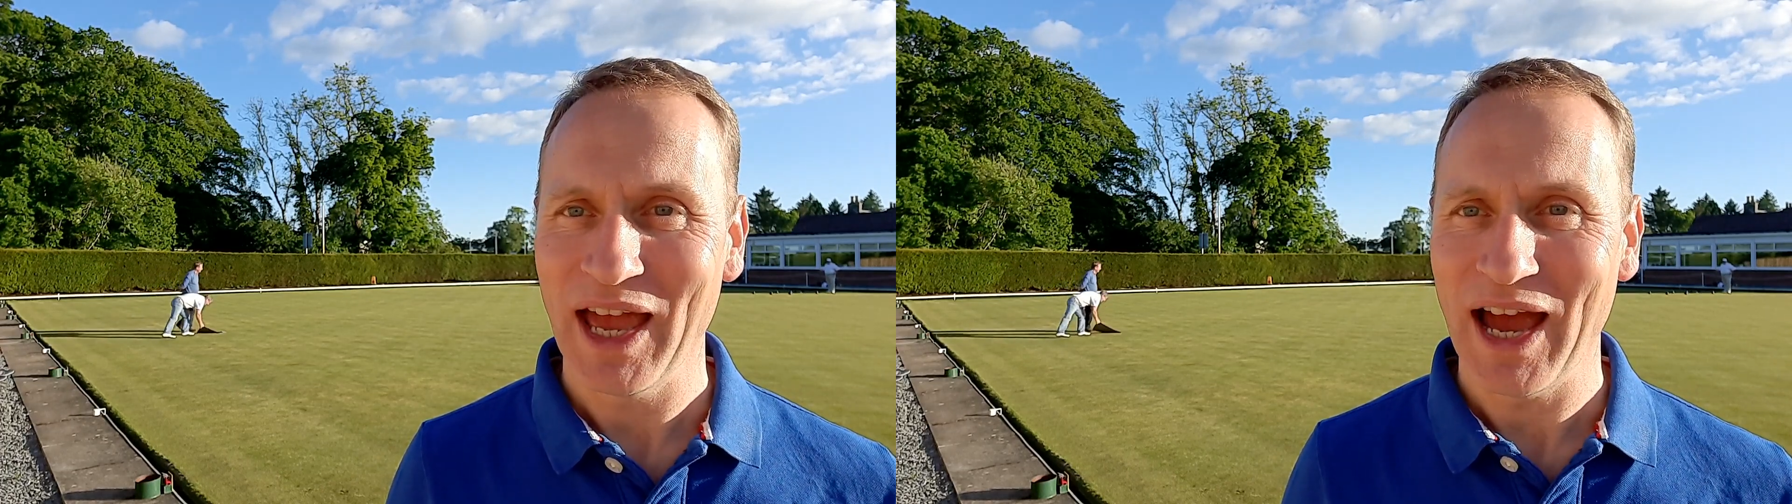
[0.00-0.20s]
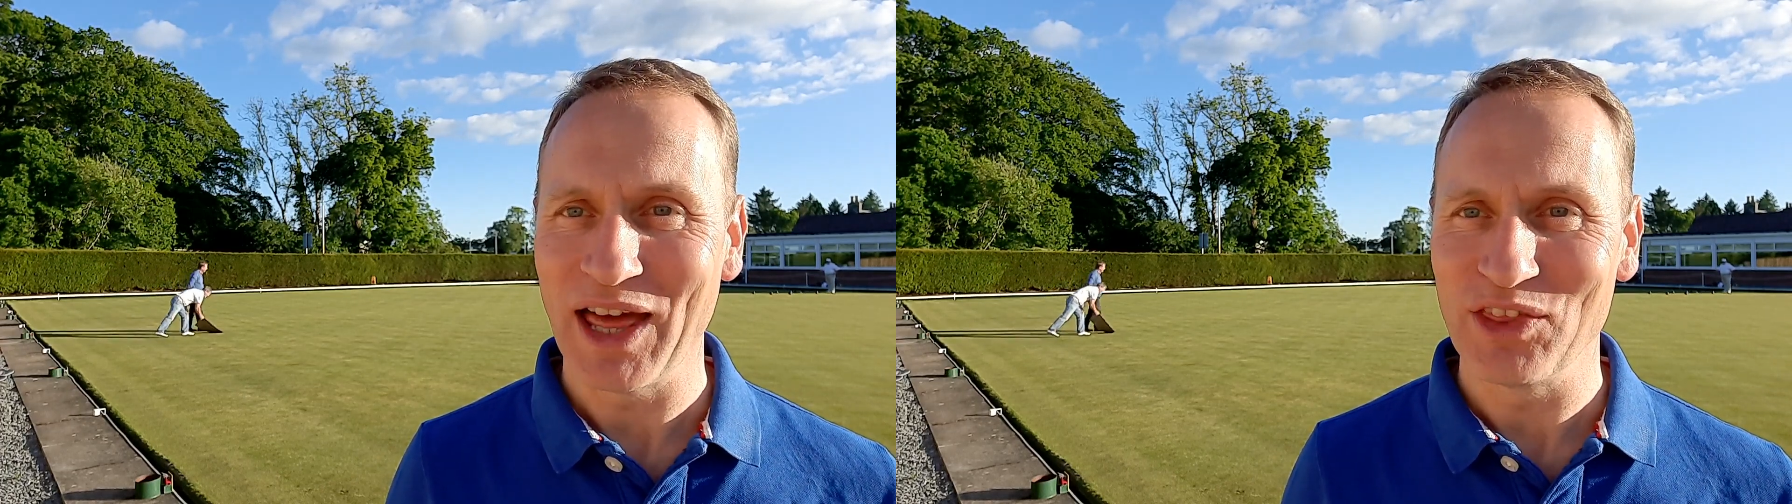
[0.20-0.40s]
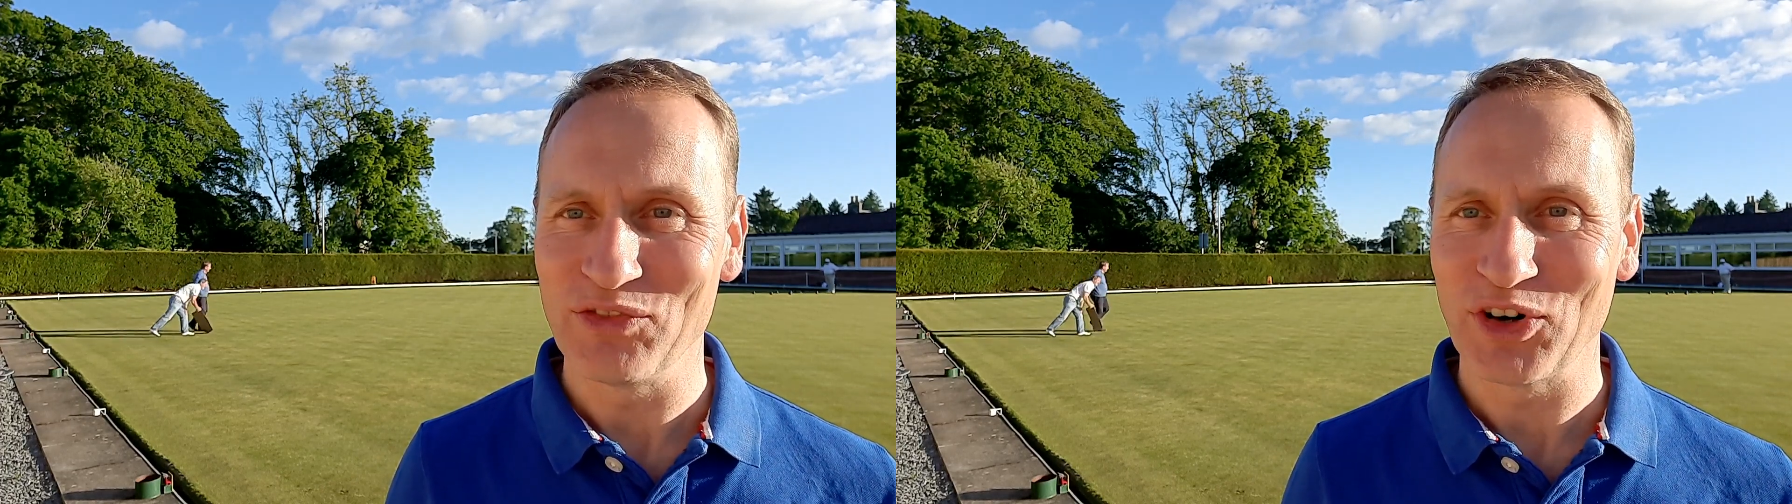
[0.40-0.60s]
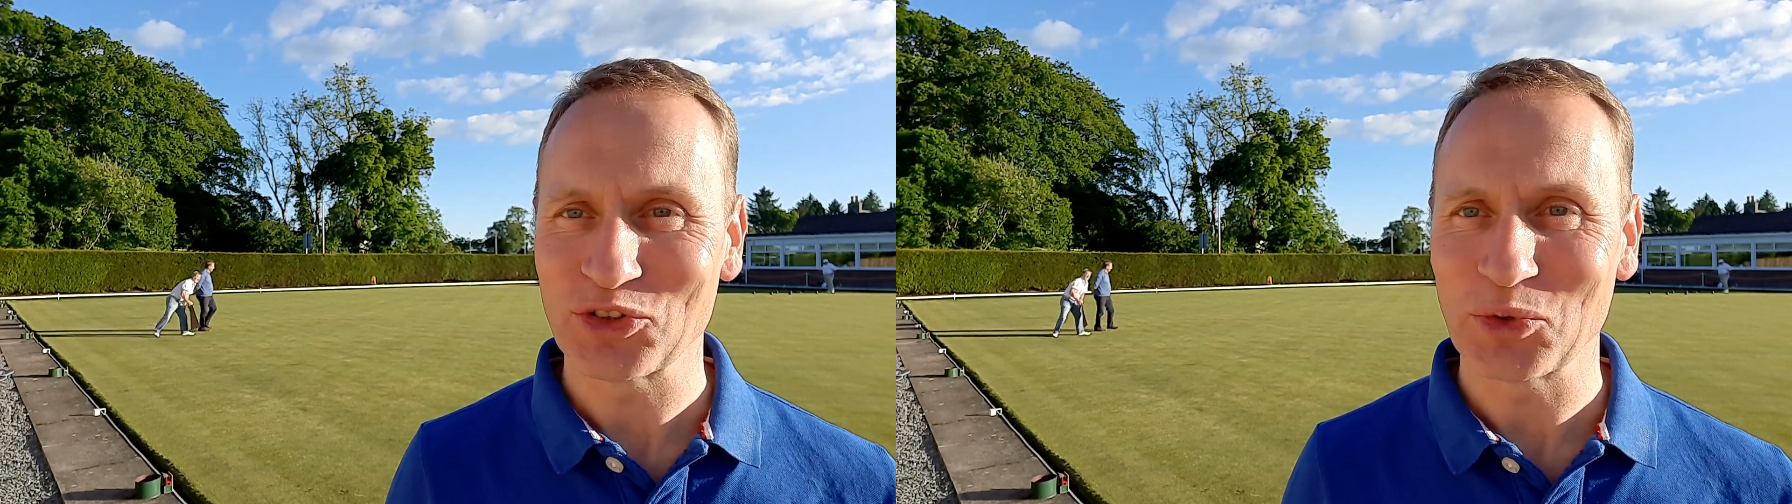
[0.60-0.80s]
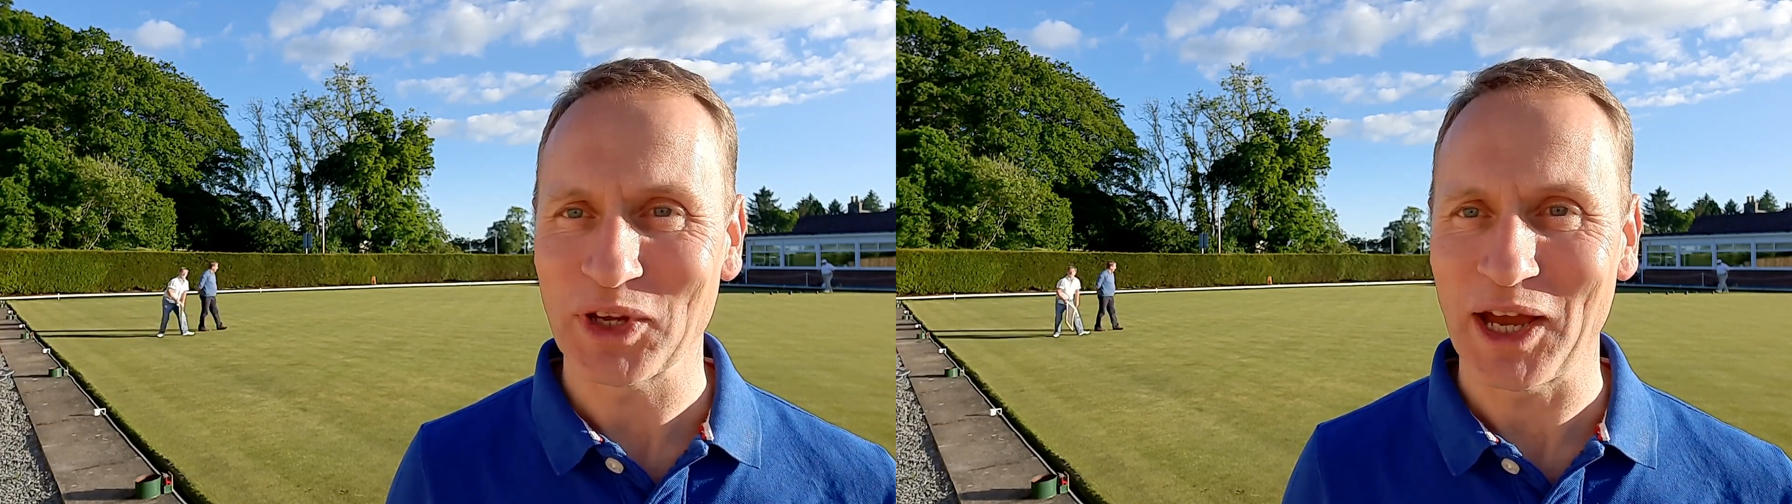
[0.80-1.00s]
at the
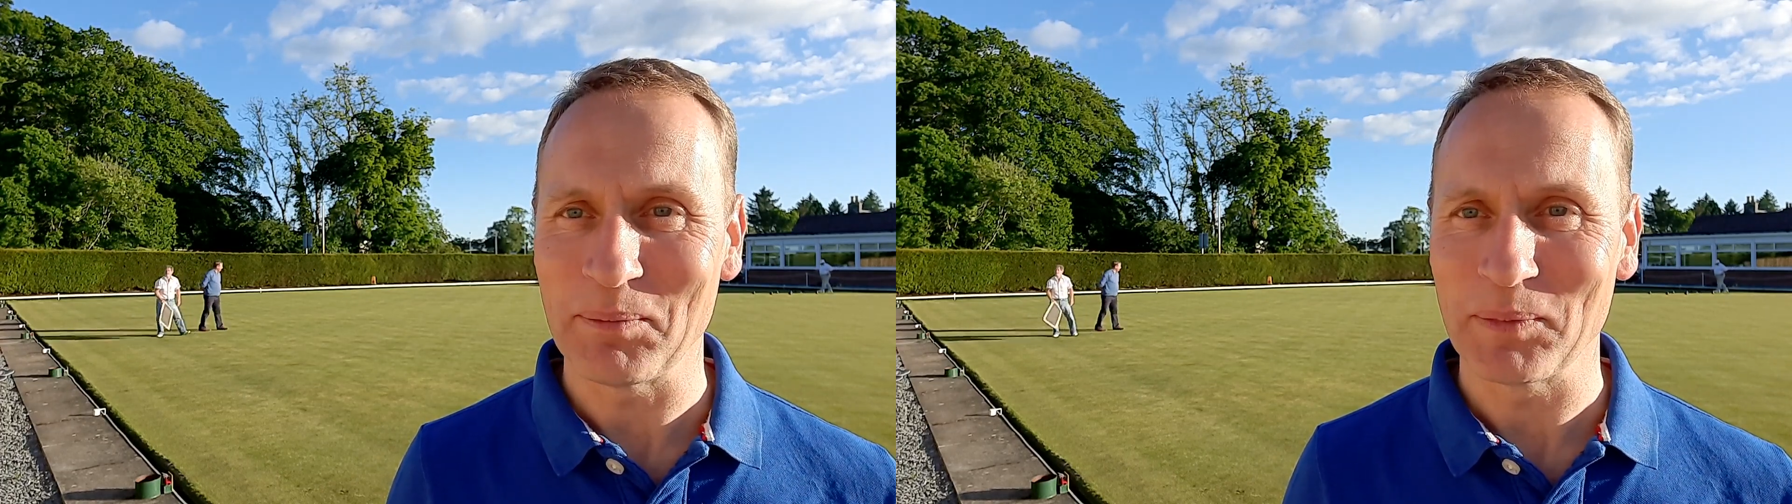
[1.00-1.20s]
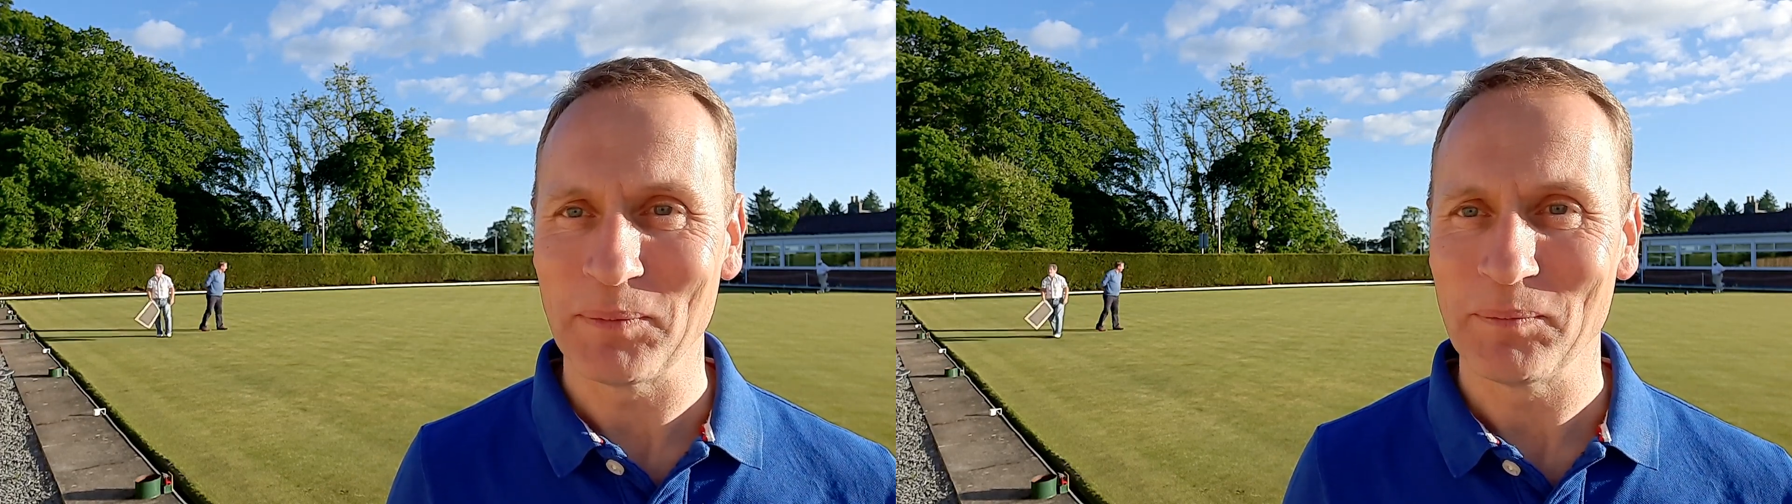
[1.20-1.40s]
virtual camp.